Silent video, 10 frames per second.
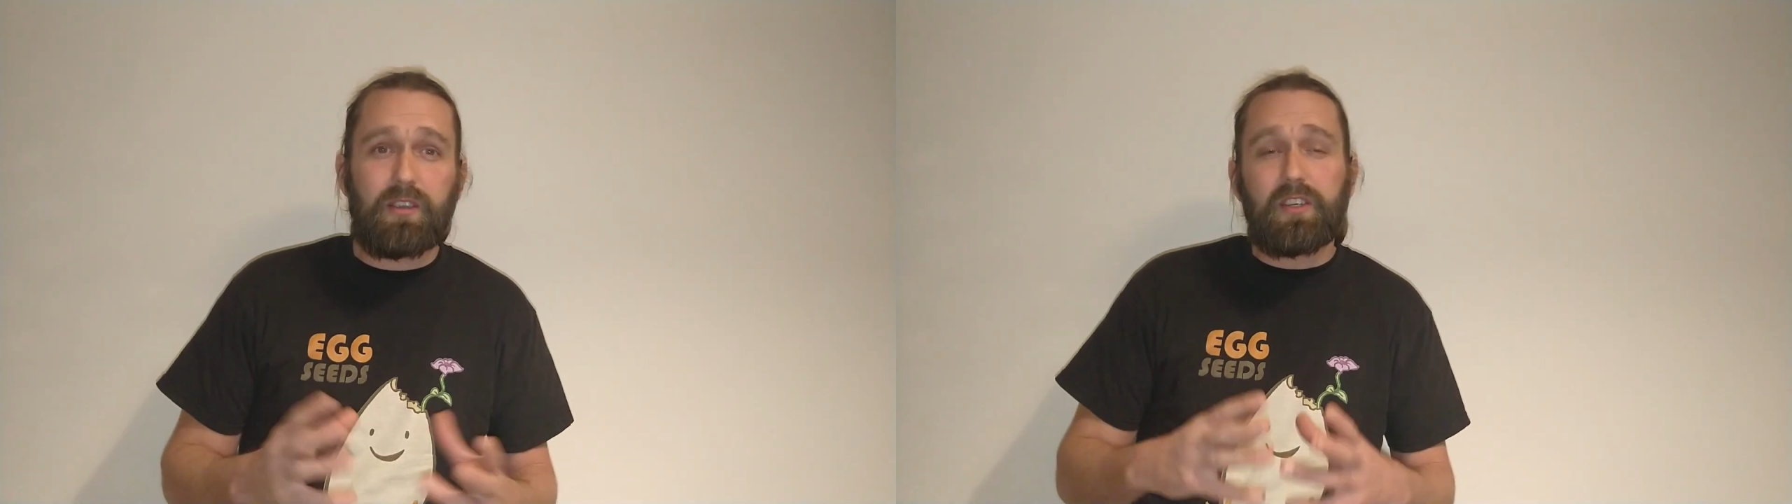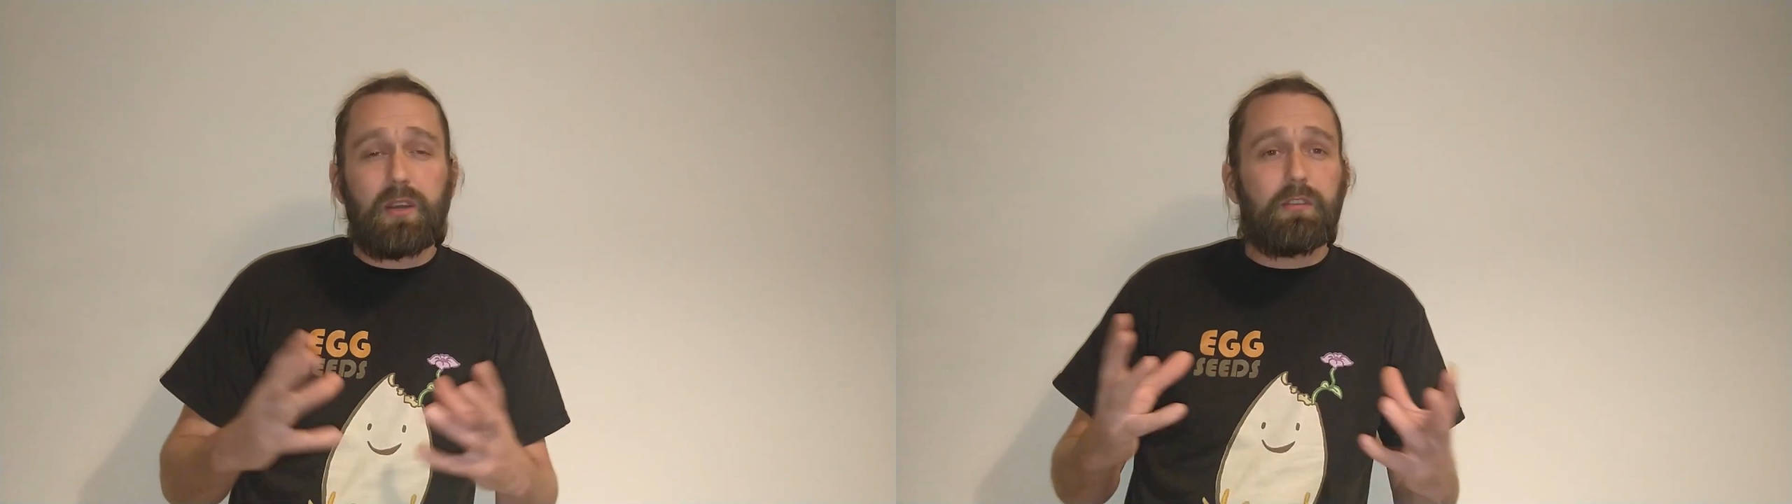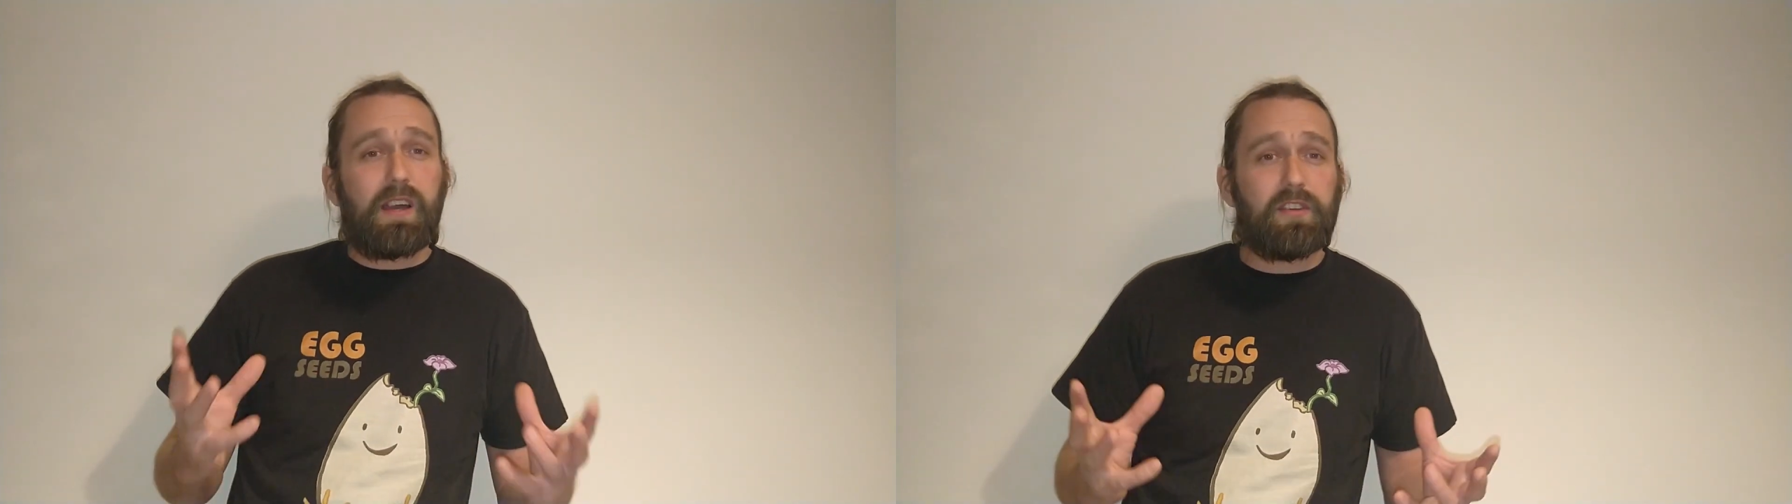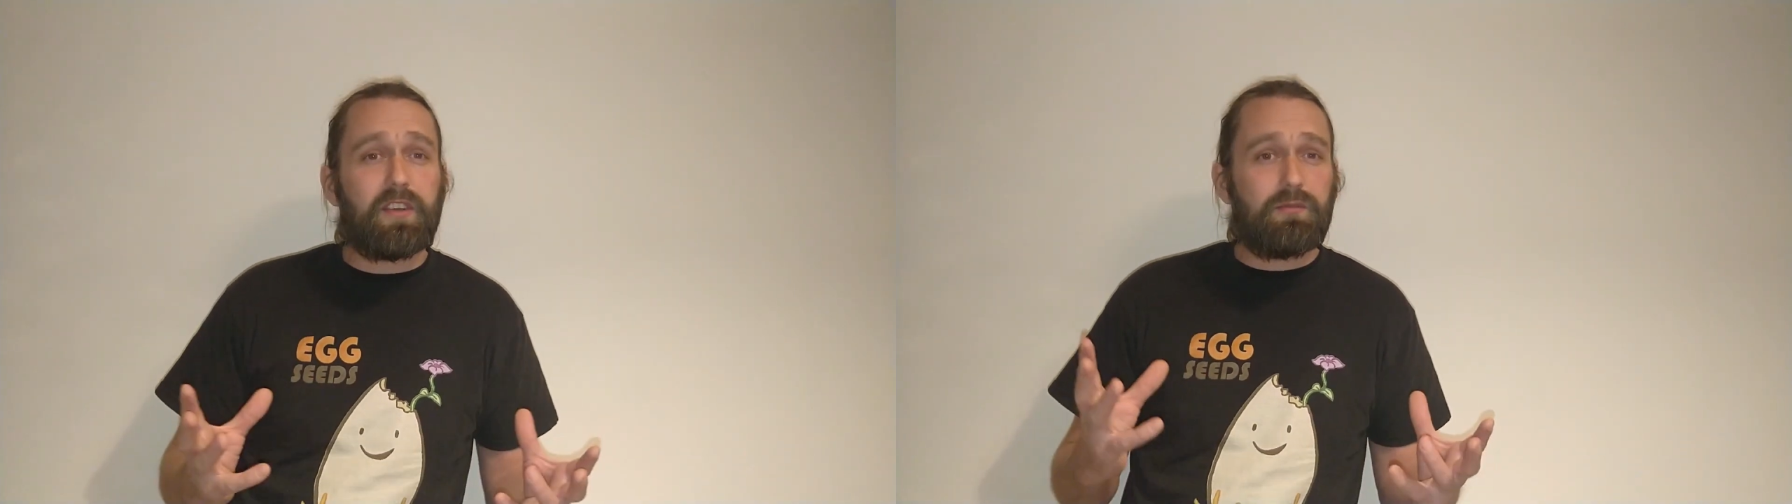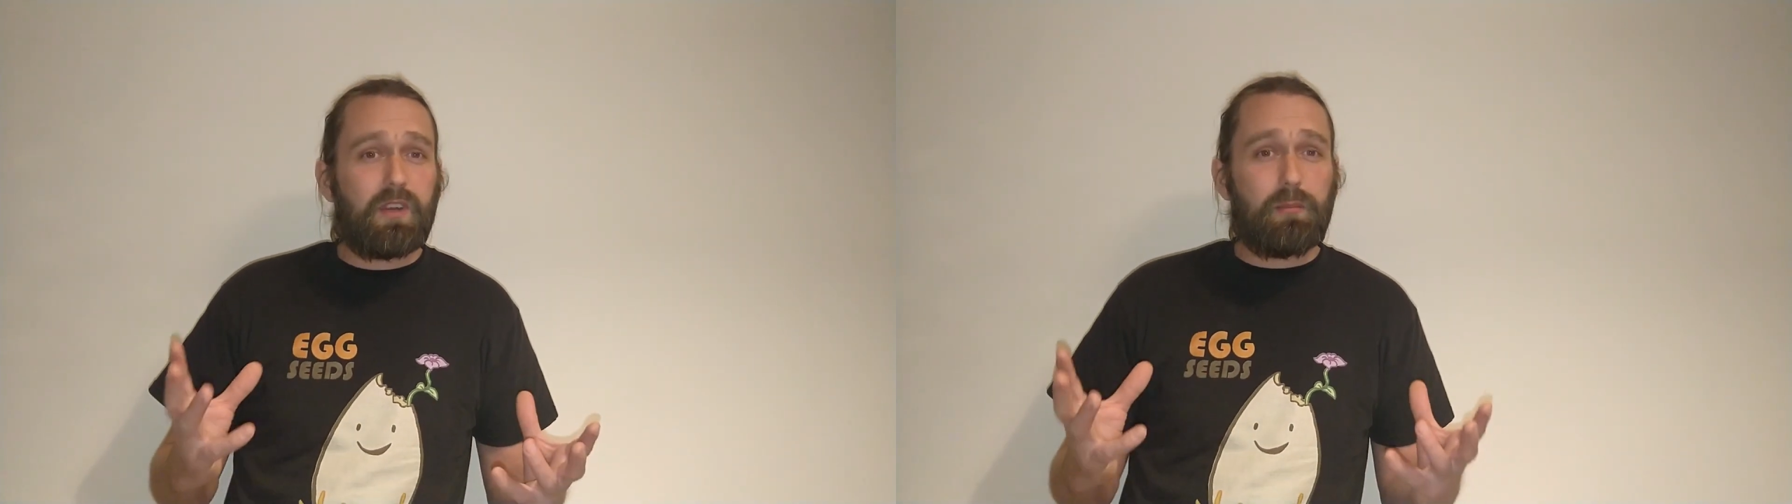going to go around and
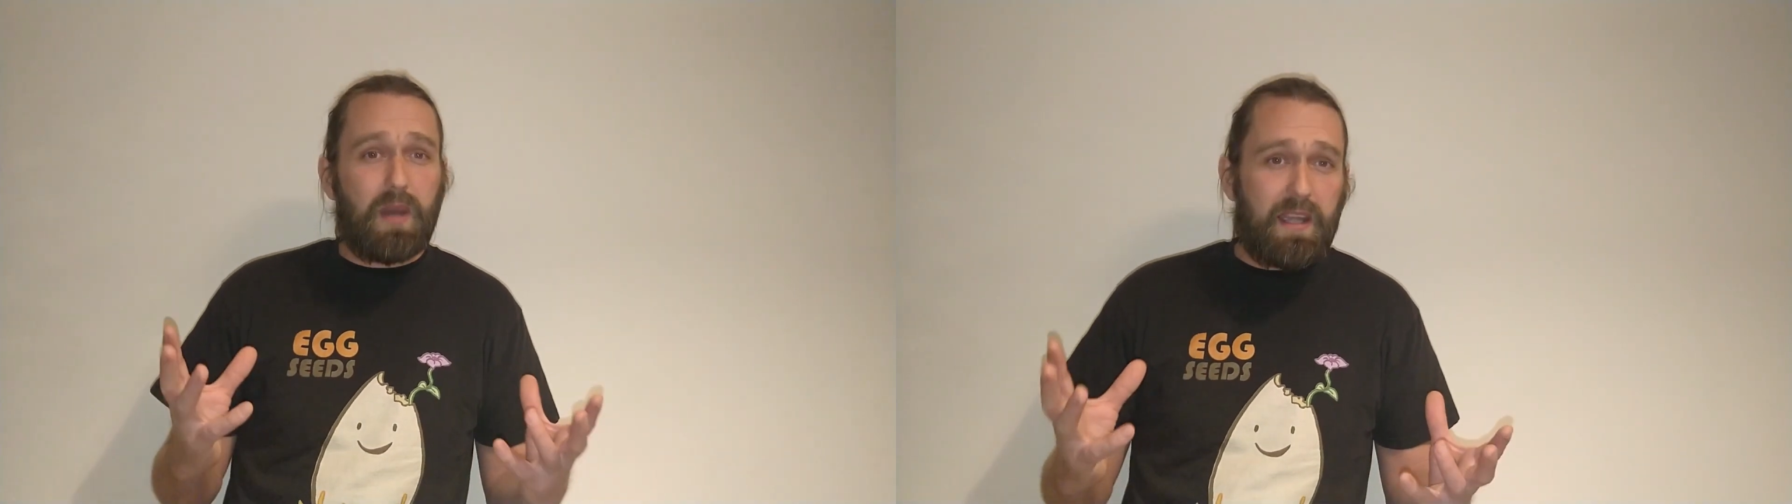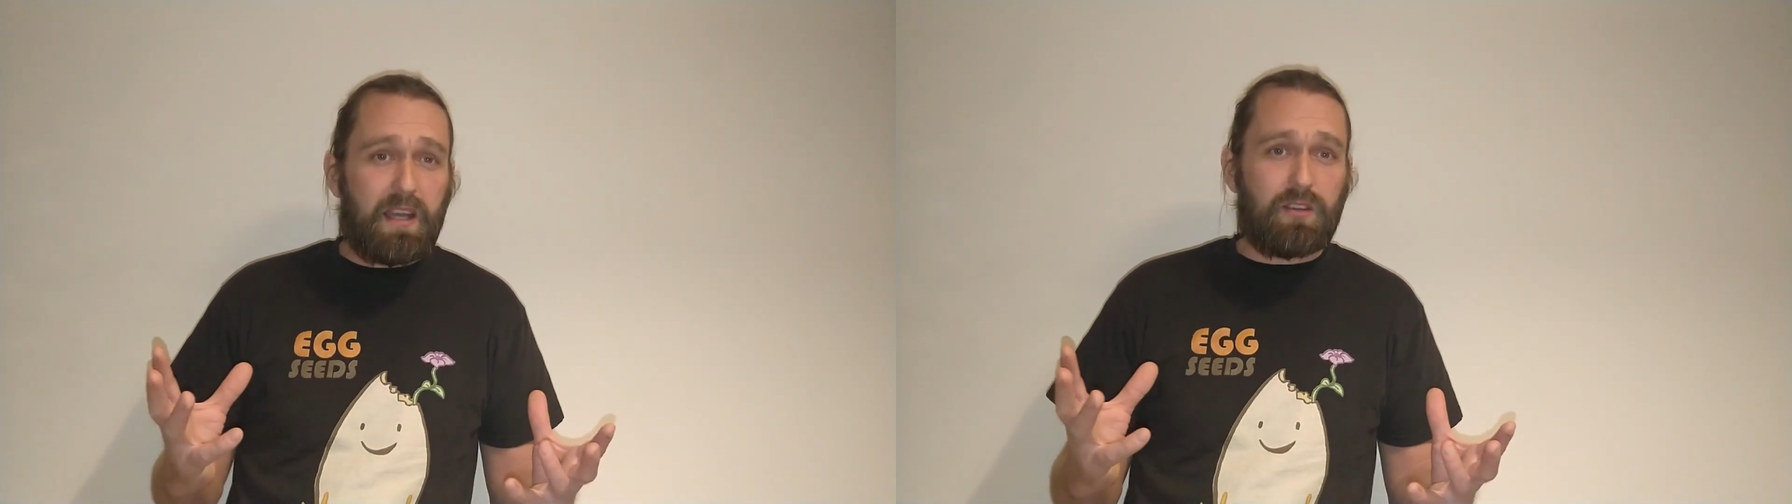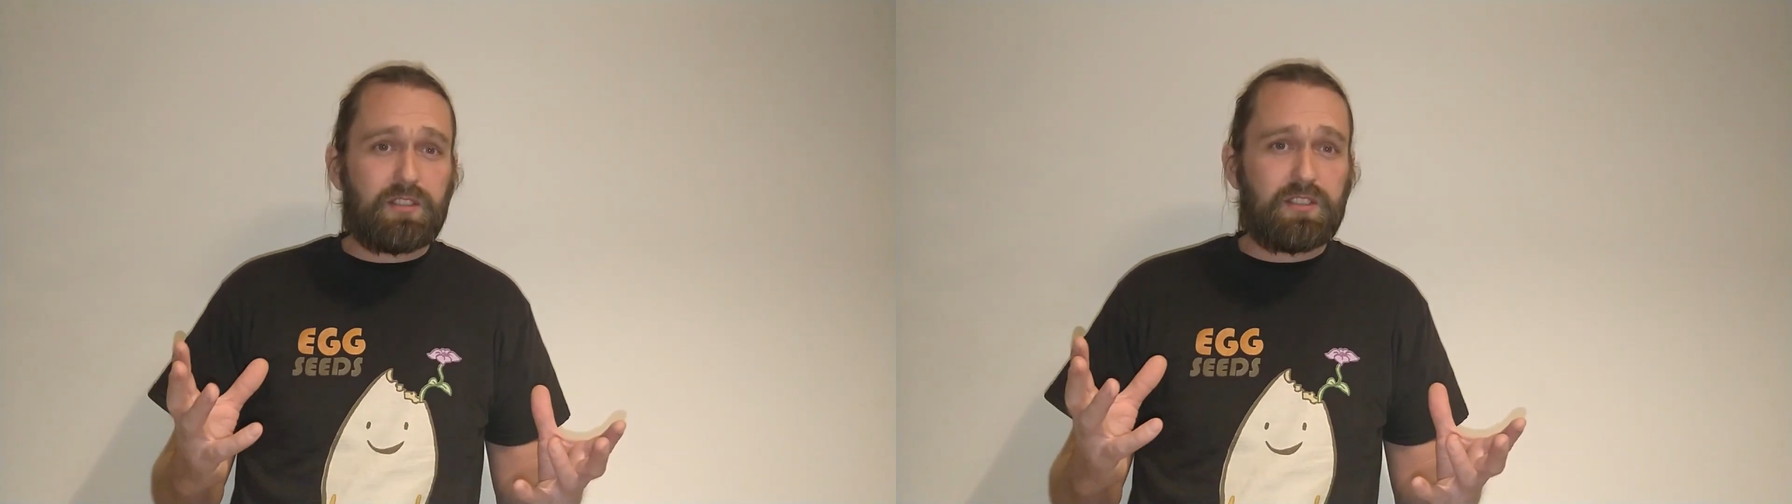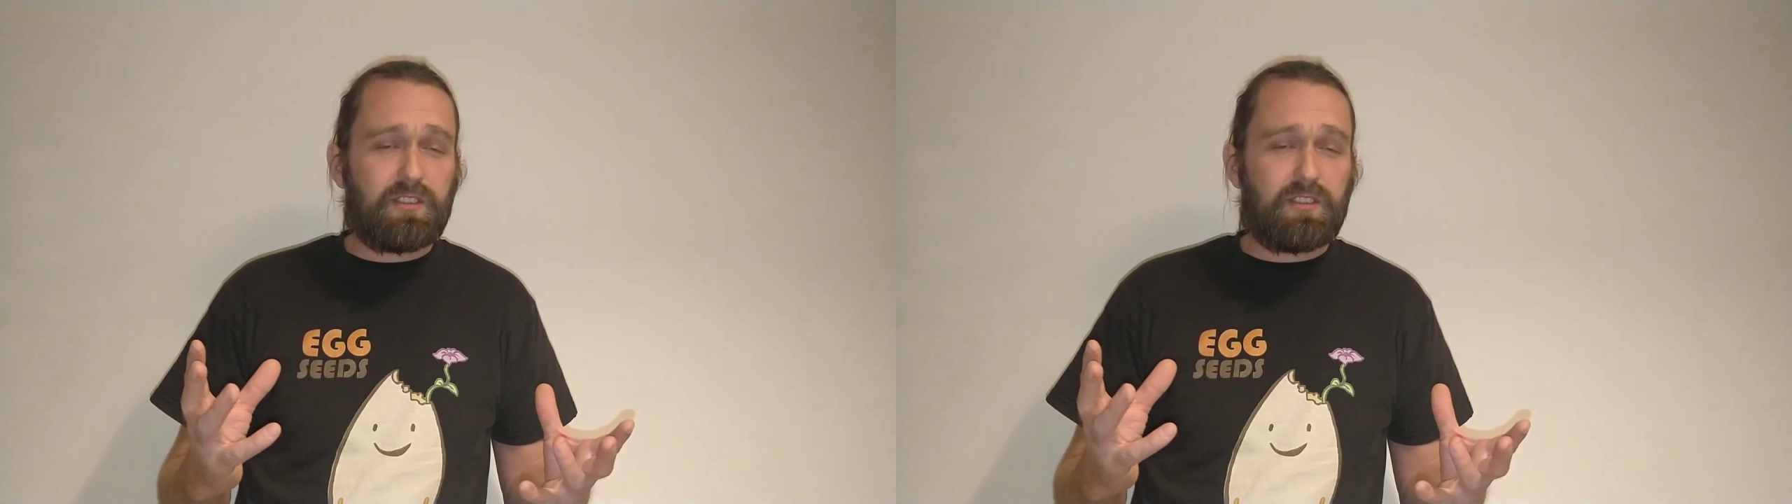hunt around my house,